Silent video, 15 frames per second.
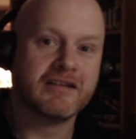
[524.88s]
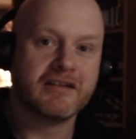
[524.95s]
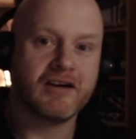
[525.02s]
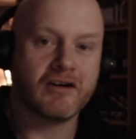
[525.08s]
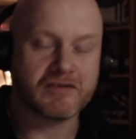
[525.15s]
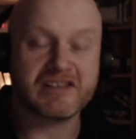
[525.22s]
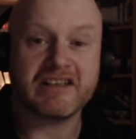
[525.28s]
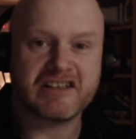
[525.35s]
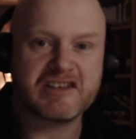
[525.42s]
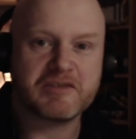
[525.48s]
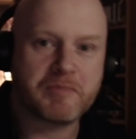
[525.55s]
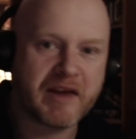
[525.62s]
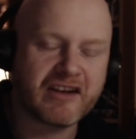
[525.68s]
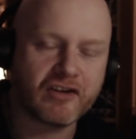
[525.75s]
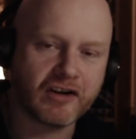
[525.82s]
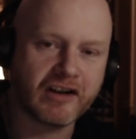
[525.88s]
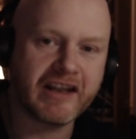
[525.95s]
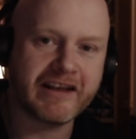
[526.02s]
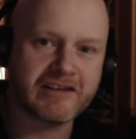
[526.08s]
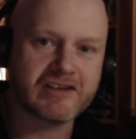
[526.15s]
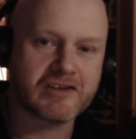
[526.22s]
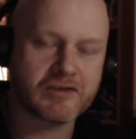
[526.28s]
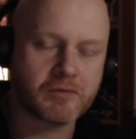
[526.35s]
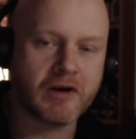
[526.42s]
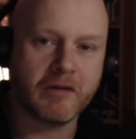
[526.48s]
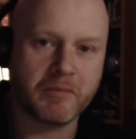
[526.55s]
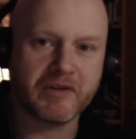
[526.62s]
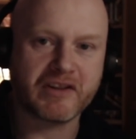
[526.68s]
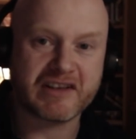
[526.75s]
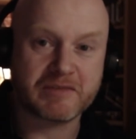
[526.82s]
Obviously, it depends on lens as well,
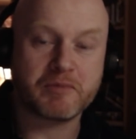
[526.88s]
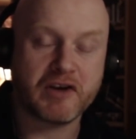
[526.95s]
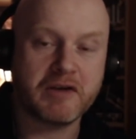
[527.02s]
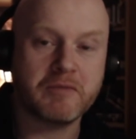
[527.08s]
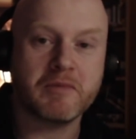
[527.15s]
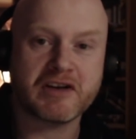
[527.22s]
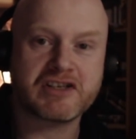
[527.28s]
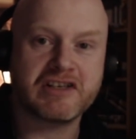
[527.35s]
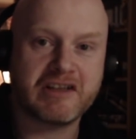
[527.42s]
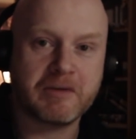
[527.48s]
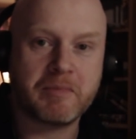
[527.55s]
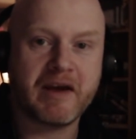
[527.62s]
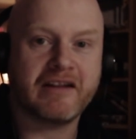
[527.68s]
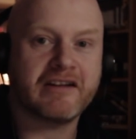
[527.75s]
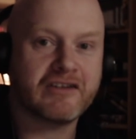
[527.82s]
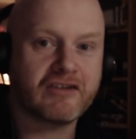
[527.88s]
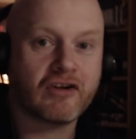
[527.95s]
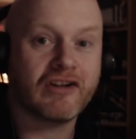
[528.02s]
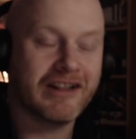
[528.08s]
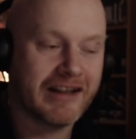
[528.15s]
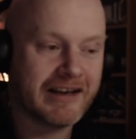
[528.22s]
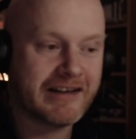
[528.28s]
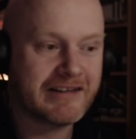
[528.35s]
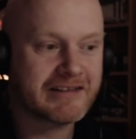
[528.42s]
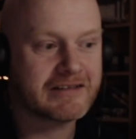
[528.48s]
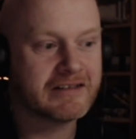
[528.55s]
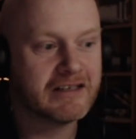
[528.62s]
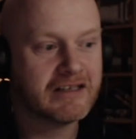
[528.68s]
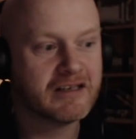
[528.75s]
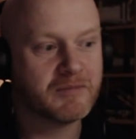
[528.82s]
but that's pretty much dependent on light.
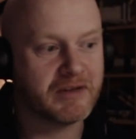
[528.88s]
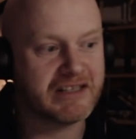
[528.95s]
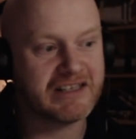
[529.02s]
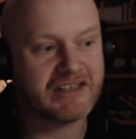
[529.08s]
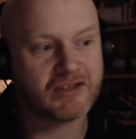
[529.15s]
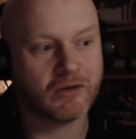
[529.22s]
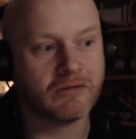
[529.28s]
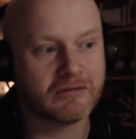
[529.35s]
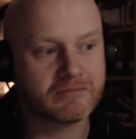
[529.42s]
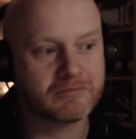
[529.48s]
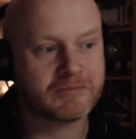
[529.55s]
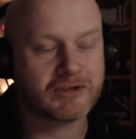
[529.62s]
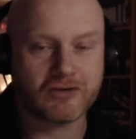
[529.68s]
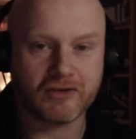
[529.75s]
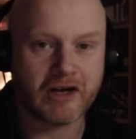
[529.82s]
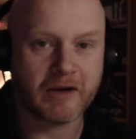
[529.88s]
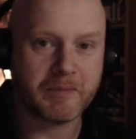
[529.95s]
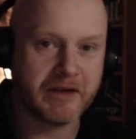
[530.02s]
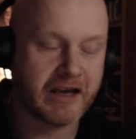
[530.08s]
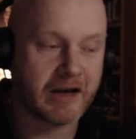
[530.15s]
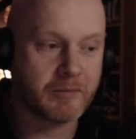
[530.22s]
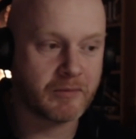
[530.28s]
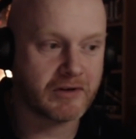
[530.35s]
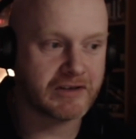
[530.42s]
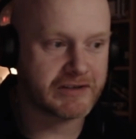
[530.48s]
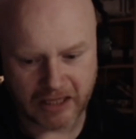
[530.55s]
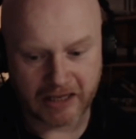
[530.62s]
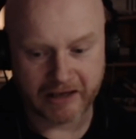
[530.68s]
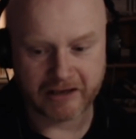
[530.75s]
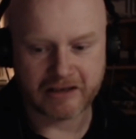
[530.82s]
But these old crappy
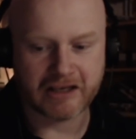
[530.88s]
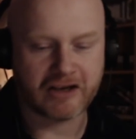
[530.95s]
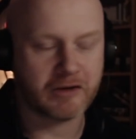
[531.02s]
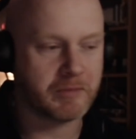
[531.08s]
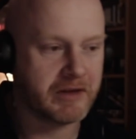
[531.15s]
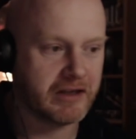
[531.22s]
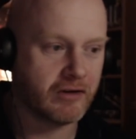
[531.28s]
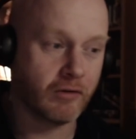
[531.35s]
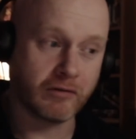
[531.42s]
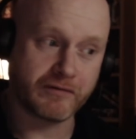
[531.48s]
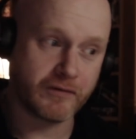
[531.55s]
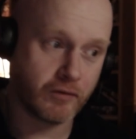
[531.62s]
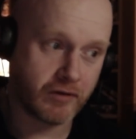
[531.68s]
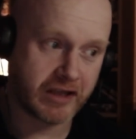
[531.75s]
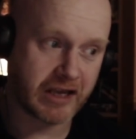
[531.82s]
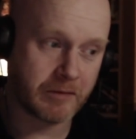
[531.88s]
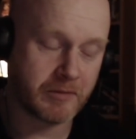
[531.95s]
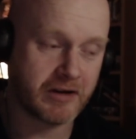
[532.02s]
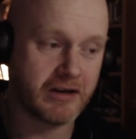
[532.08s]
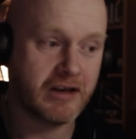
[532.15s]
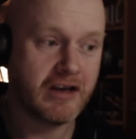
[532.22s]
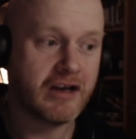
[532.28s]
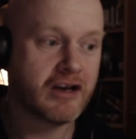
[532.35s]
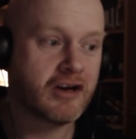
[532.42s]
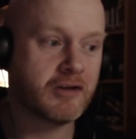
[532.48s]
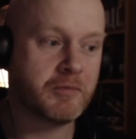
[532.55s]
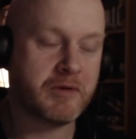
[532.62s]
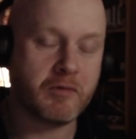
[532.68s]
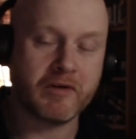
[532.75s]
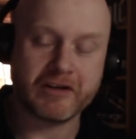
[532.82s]
cameras, like it could be an old phone camera, could
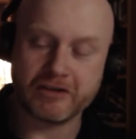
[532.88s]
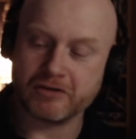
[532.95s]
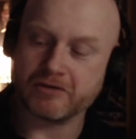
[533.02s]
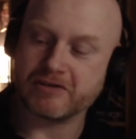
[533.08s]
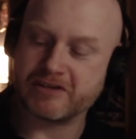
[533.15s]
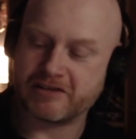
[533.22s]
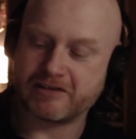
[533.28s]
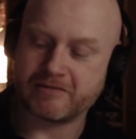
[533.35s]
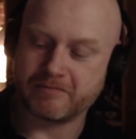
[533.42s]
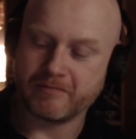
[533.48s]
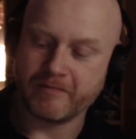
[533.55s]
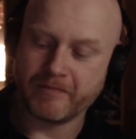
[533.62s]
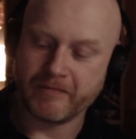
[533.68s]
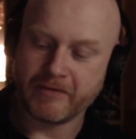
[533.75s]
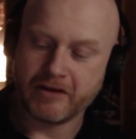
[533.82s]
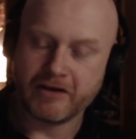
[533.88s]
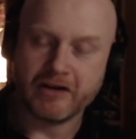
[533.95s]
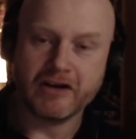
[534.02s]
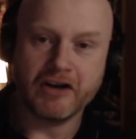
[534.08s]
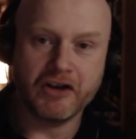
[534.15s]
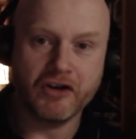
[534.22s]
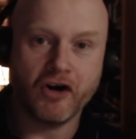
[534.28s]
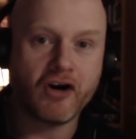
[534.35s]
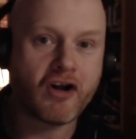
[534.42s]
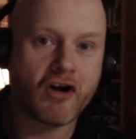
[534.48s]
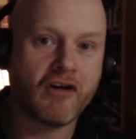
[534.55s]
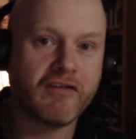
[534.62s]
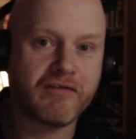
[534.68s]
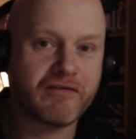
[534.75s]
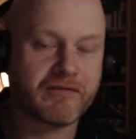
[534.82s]
be one of those
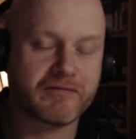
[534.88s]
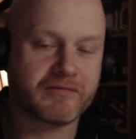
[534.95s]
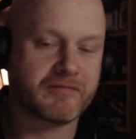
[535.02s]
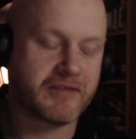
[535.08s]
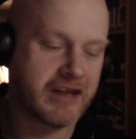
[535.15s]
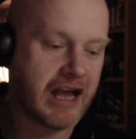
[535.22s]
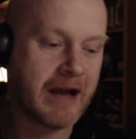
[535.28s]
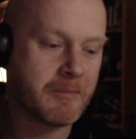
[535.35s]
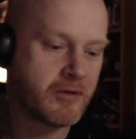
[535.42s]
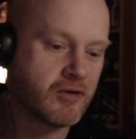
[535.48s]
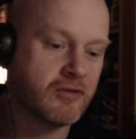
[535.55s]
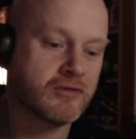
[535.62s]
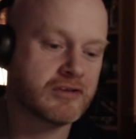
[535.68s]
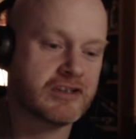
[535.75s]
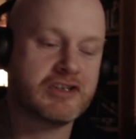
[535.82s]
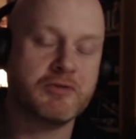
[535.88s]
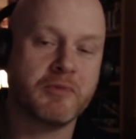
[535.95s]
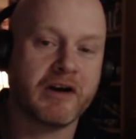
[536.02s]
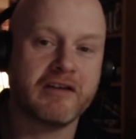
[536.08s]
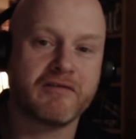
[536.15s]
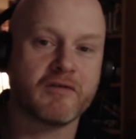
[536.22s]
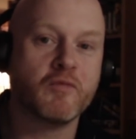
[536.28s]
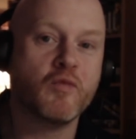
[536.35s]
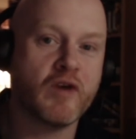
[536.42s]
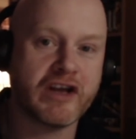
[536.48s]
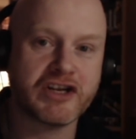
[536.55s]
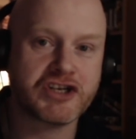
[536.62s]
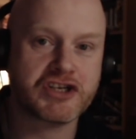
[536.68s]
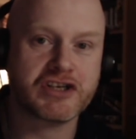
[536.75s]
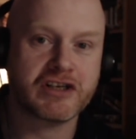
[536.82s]
knockoff camcorders you buy from
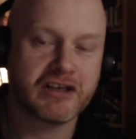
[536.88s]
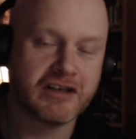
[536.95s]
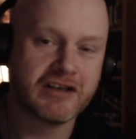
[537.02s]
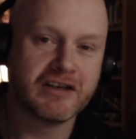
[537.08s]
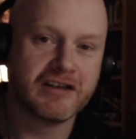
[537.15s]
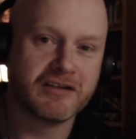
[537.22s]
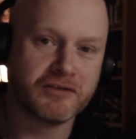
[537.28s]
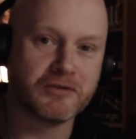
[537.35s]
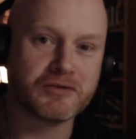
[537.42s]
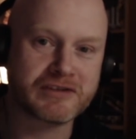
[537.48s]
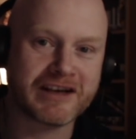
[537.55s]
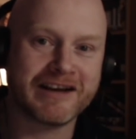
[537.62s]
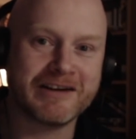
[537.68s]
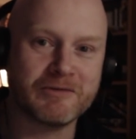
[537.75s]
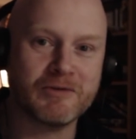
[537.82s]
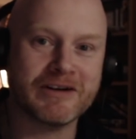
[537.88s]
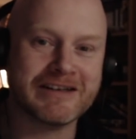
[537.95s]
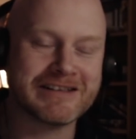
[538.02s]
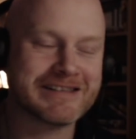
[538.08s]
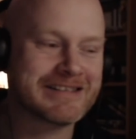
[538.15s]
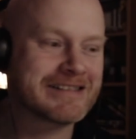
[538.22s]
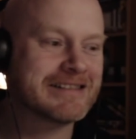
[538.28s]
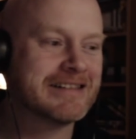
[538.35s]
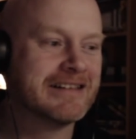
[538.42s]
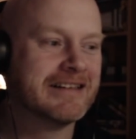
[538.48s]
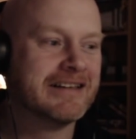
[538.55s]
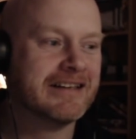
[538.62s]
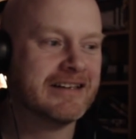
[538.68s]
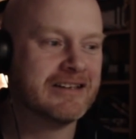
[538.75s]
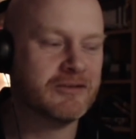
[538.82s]
Wish, those kind of ones,
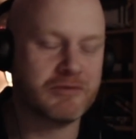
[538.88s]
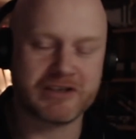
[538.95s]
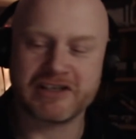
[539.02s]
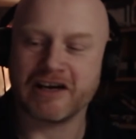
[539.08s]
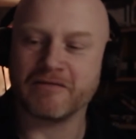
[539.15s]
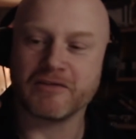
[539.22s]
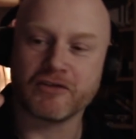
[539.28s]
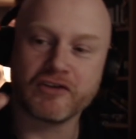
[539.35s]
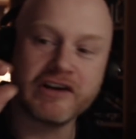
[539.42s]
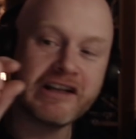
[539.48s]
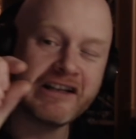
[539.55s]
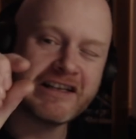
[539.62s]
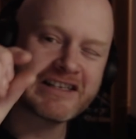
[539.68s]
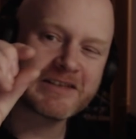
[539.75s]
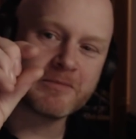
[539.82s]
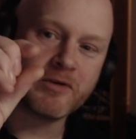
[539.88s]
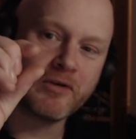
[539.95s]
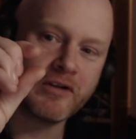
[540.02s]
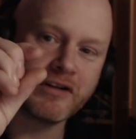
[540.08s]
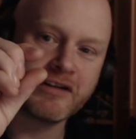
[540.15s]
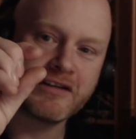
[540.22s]
which have a really small